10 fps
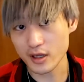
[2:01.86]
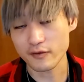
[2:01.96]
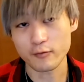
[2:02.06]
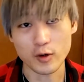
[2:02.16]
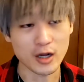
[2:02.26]

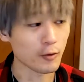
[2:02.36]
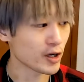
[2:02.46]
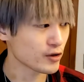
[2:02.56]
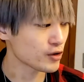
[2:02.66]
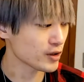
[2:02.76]
off, what I
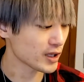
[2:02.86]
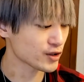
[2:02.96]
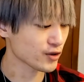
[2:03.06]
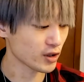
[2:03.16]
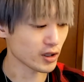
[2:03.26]
want to do is
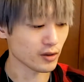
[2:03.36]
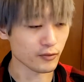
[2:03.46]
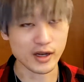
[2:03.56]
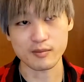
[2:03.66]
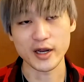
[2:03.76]
just going to
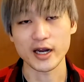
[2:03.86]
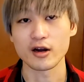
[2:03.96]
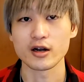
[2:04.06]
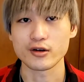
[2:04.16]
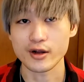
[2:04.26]
rinse my
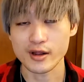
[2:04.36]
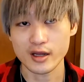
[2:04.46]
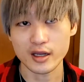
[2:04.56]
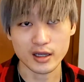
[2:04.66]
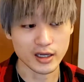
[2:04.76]
hair under the
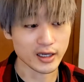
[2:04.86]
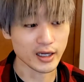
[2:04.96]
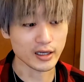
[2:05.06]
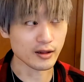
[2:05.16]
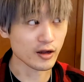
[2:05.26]
sink, and
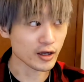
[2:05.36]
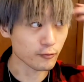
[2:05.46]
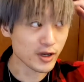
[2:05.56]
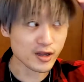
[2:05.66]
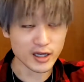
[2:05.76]
then so I can
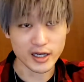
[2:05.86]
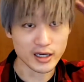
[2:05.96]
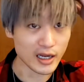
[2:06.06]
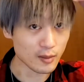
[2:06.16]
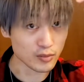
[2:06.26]
reset
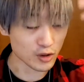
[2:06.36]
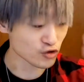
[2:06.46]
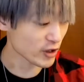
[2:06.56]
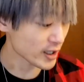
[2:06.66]
it and blow dry